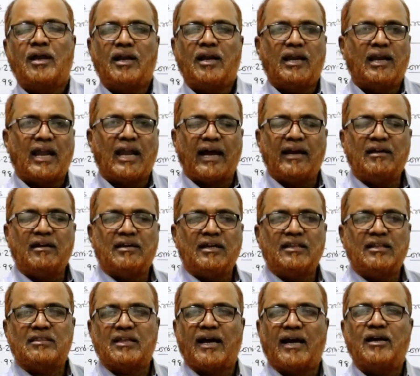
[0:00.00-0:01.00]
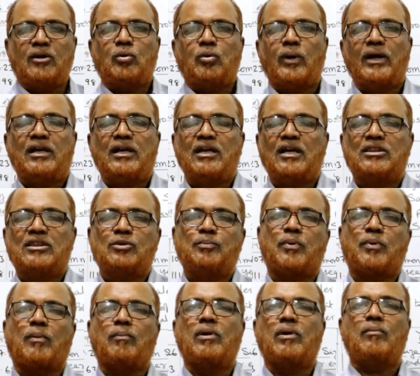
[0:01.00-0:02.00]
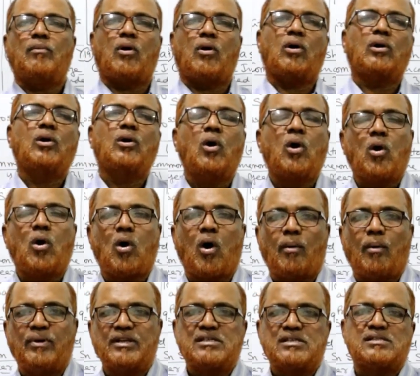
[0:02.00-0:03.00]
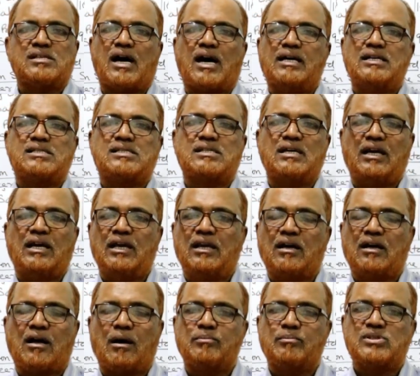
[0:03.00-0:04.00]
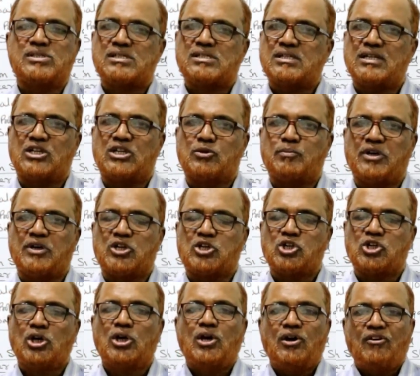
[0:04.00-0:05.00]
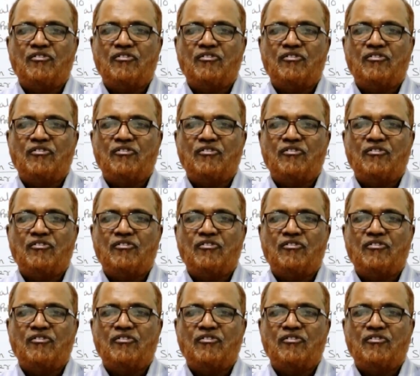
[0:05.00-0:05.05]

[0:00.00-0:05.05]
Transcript: 19th and 20th problem on common size income statement.